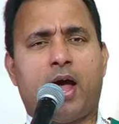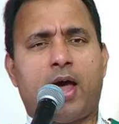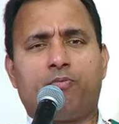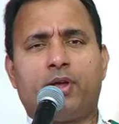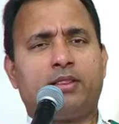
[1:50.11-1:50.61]

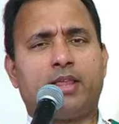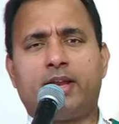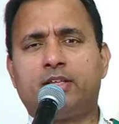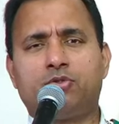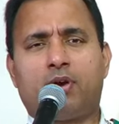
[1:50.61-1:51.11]
And when
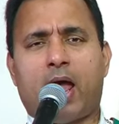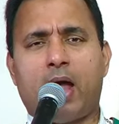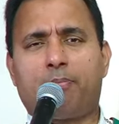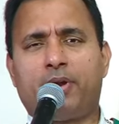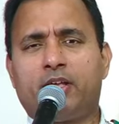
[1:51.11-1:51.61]
that is not
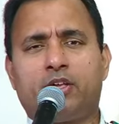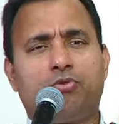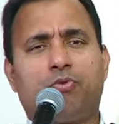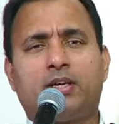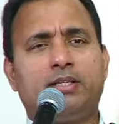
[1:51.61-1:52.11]
happening,
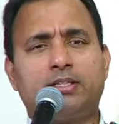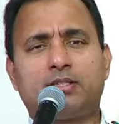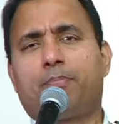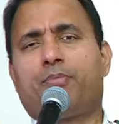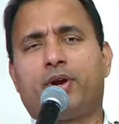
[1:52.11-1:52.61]
you are
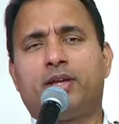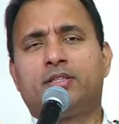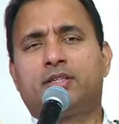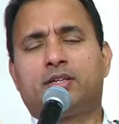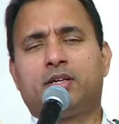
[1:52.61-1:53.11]

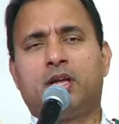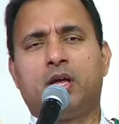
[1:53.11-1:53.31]
disappointed.